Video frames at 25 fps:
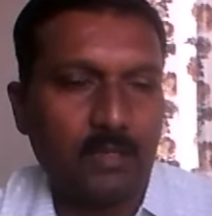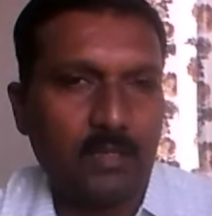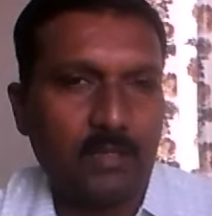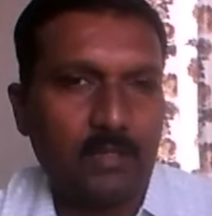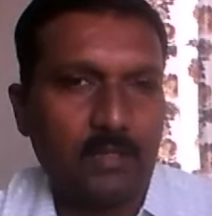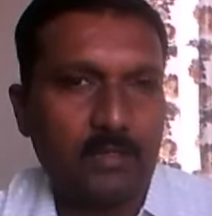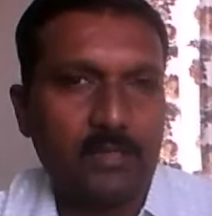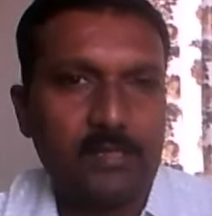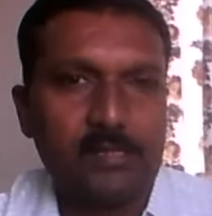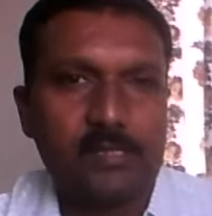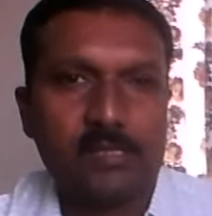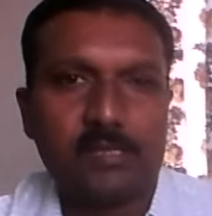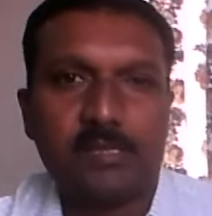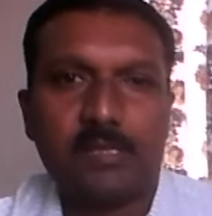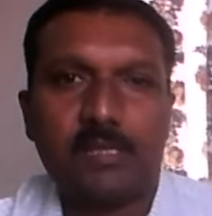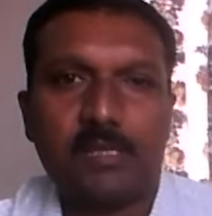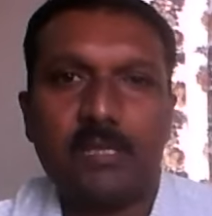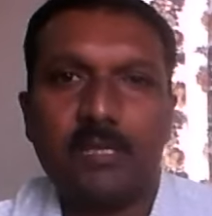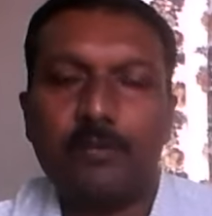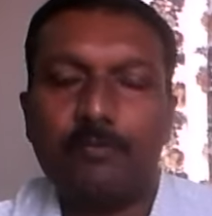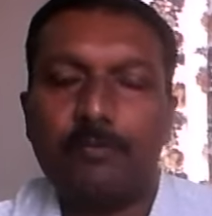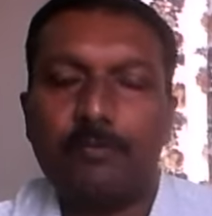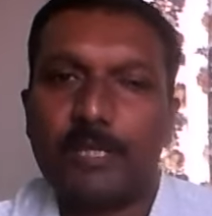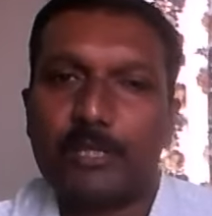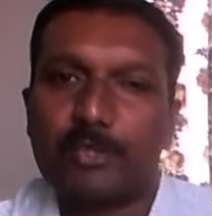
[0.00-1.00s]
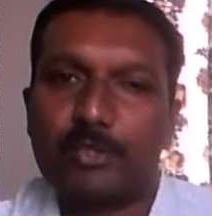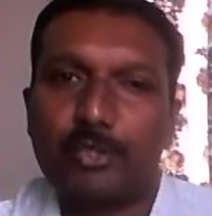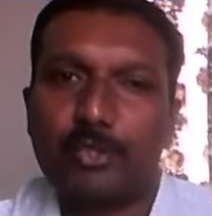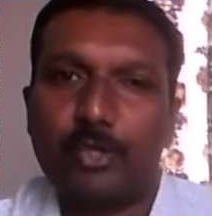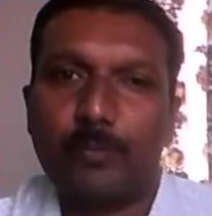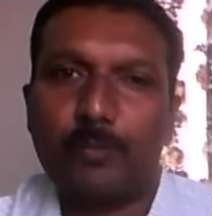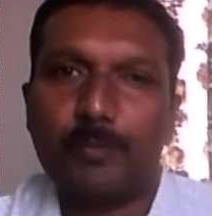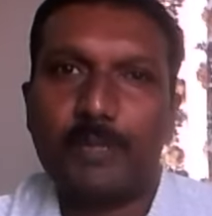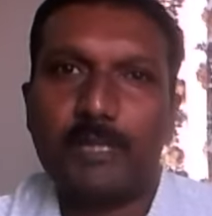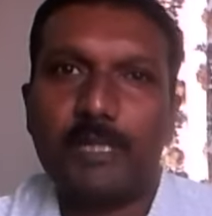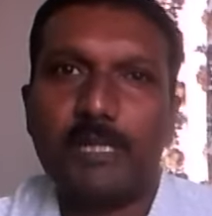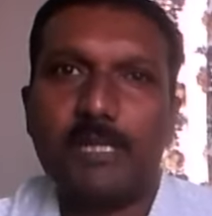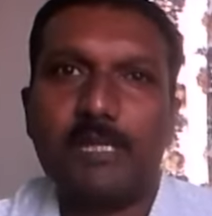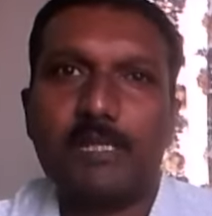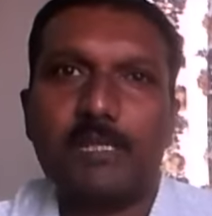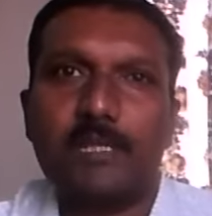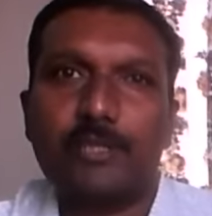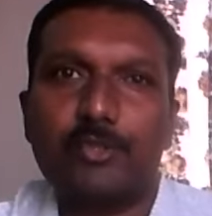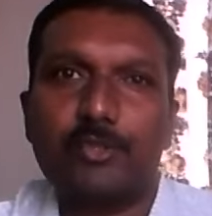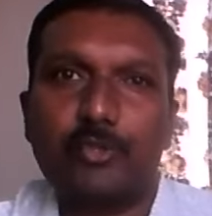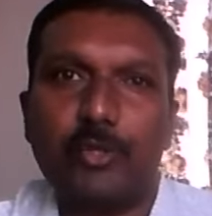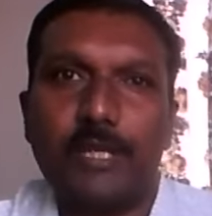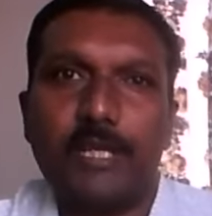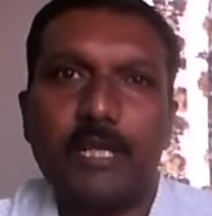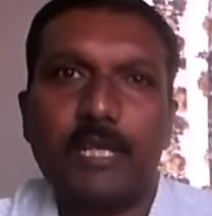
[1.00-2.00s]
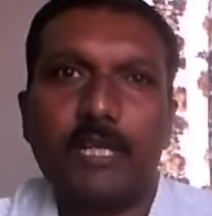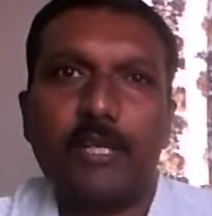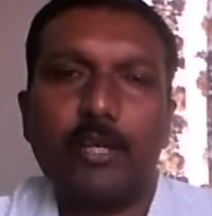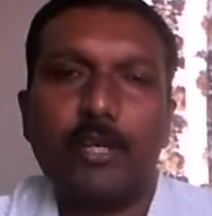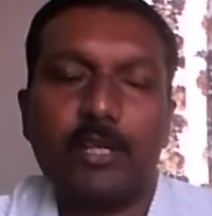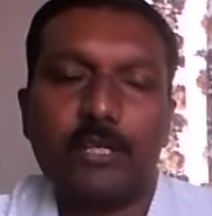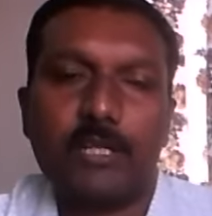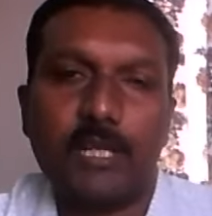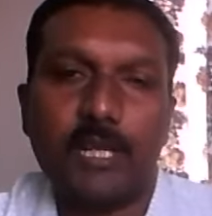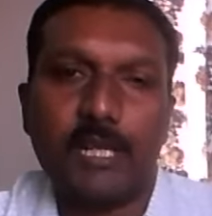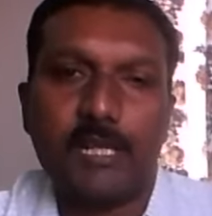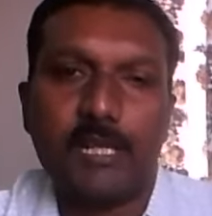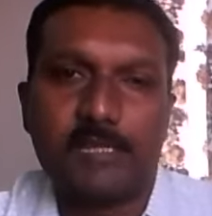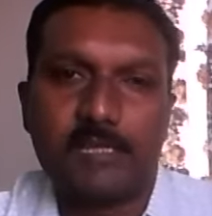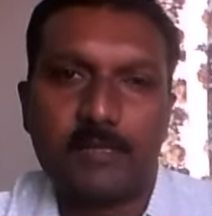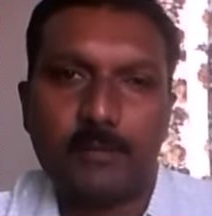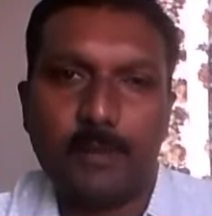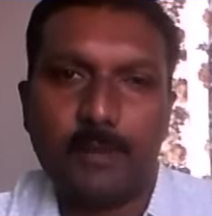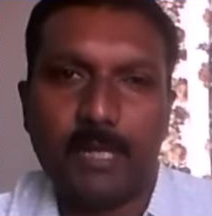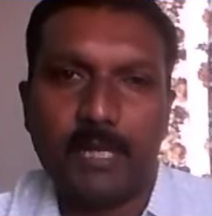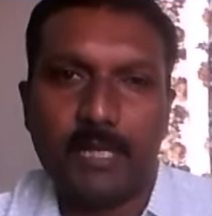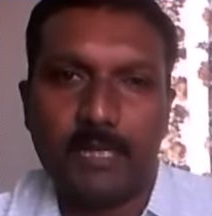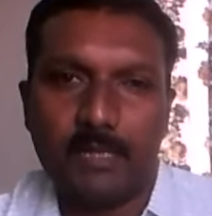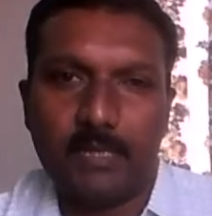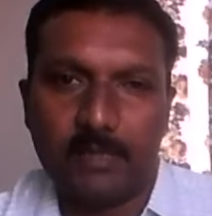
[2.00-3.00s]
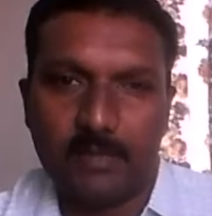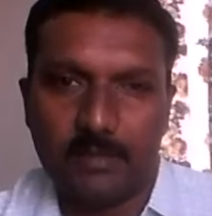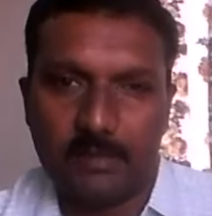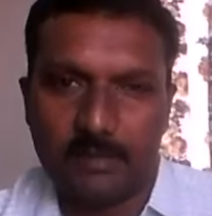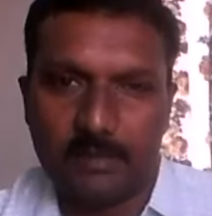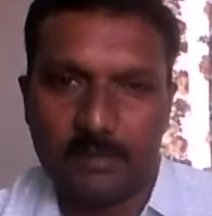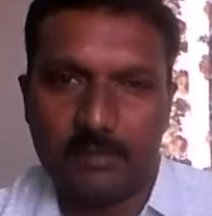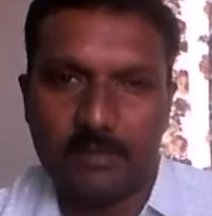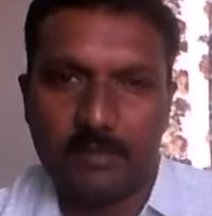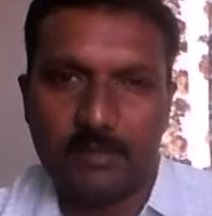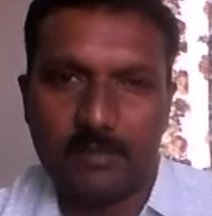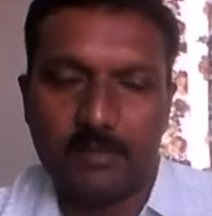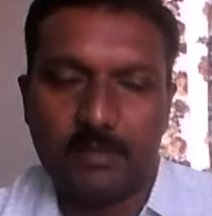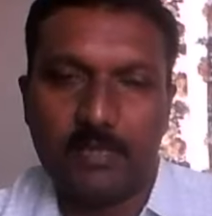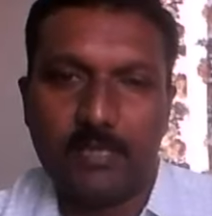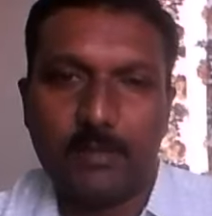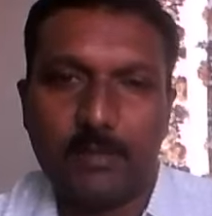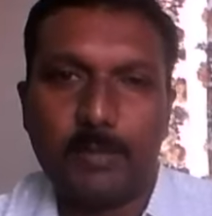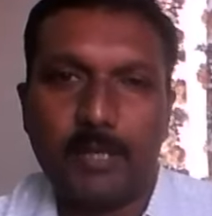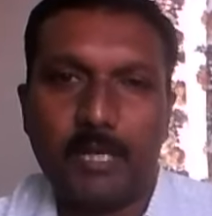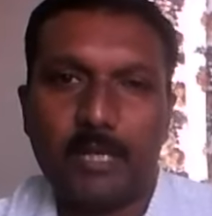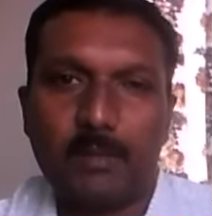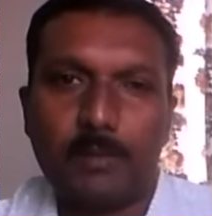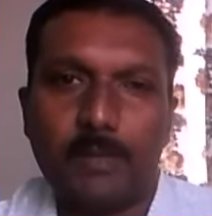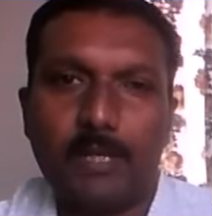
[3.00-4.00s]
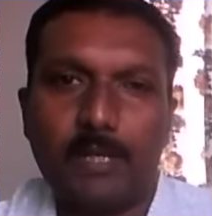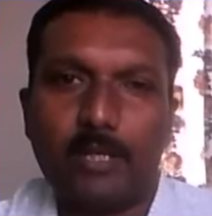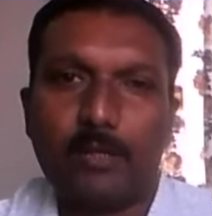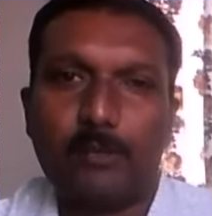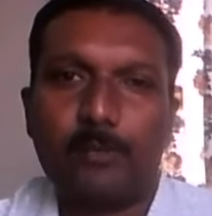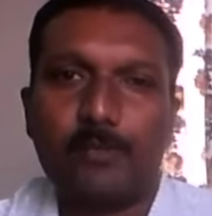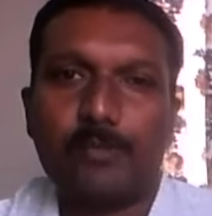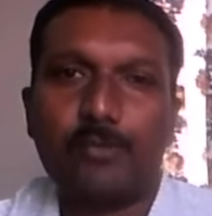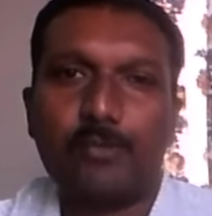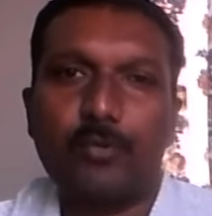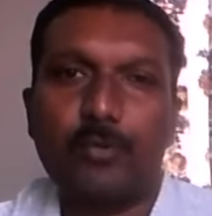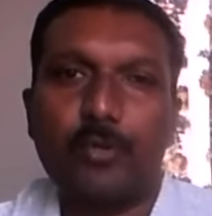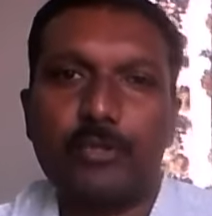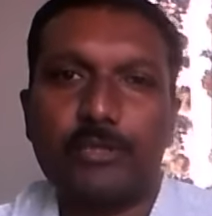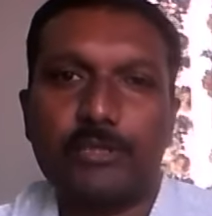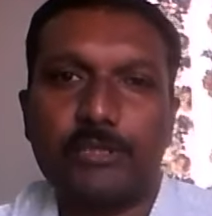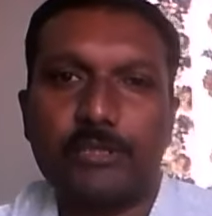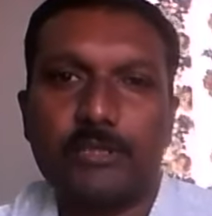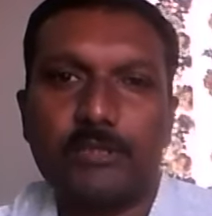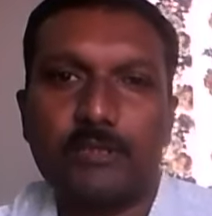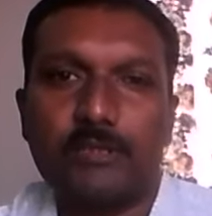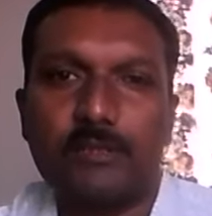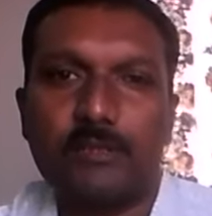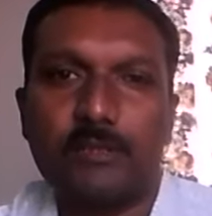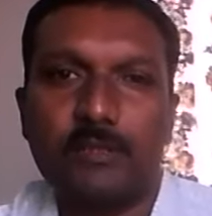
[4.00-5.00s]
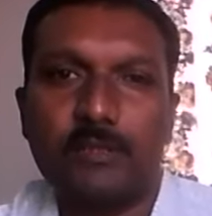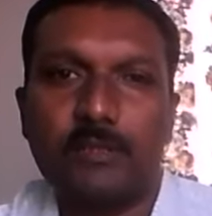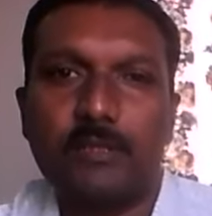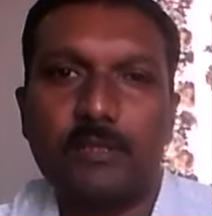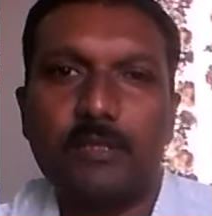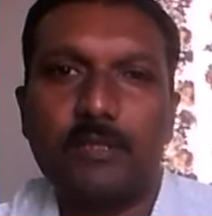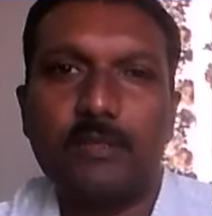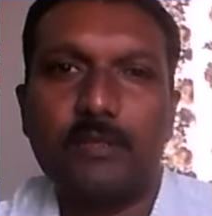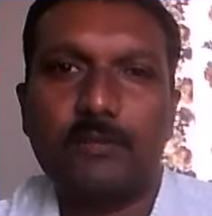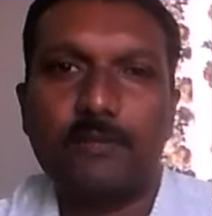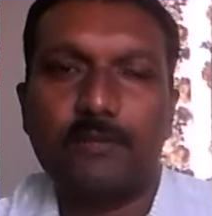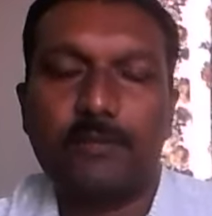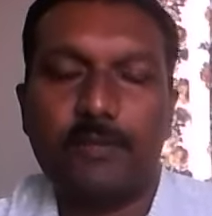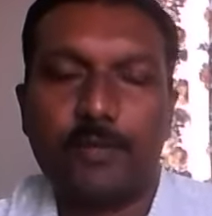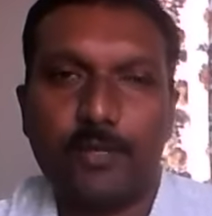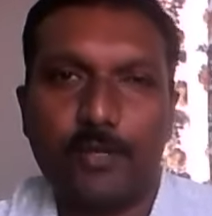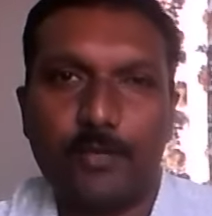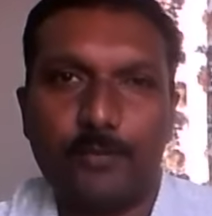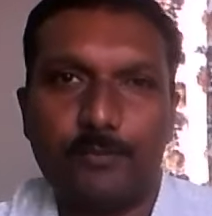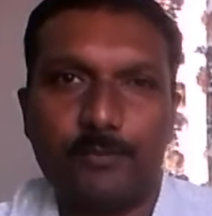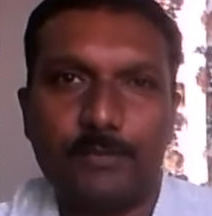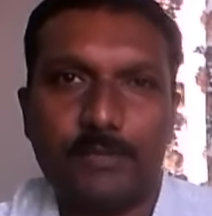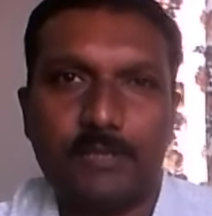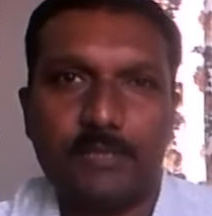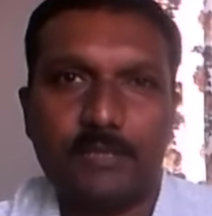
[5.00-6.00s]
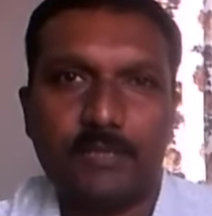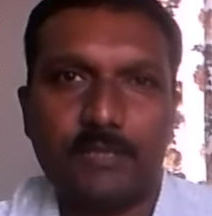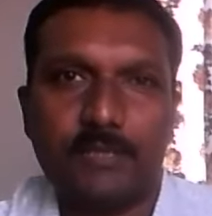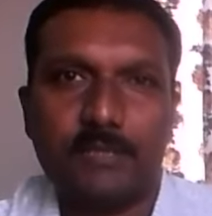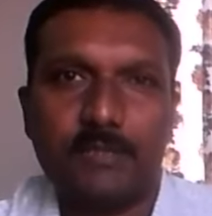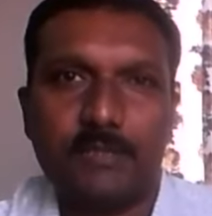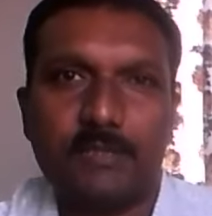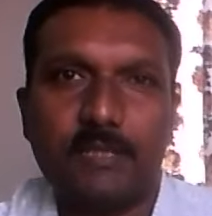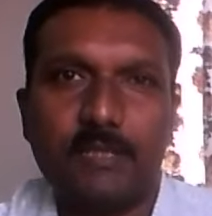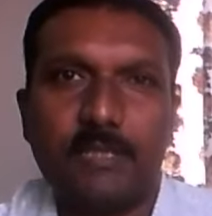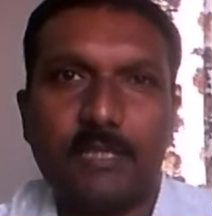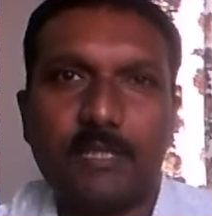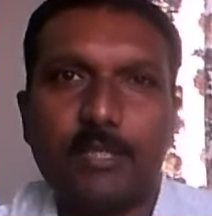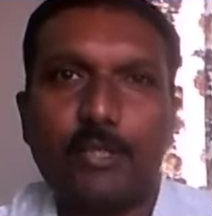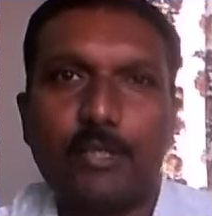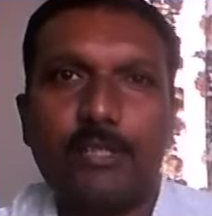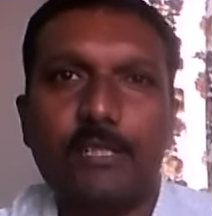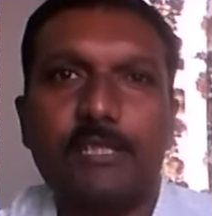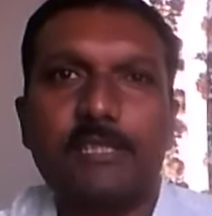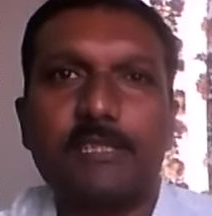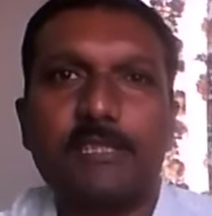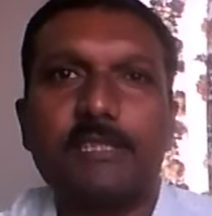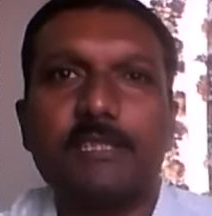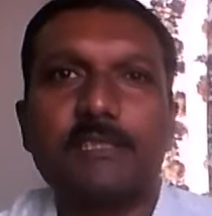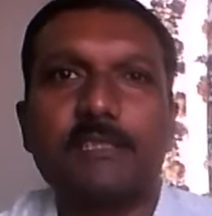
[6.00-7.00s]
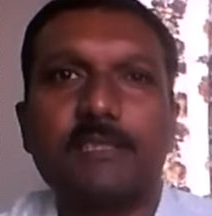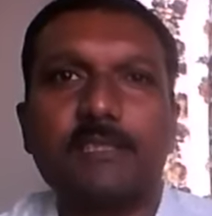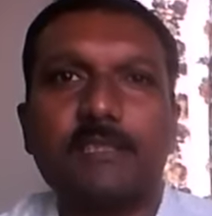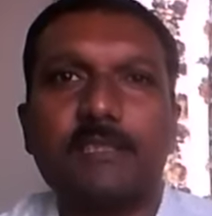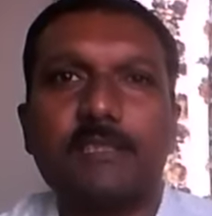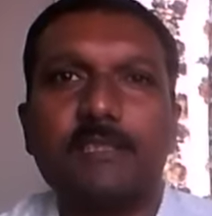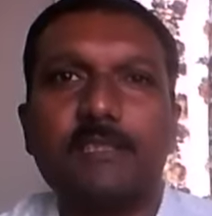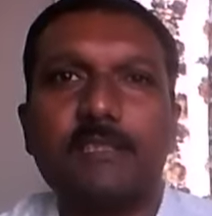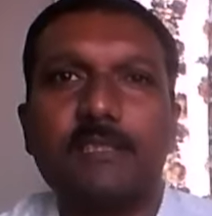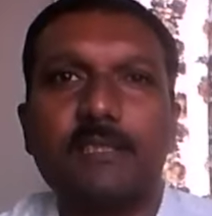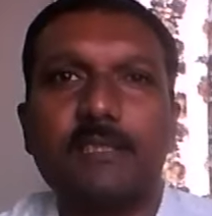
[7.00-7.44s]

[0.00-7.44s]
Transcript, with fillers: This workshop is jointly organized by Department of Zoology from three colleges,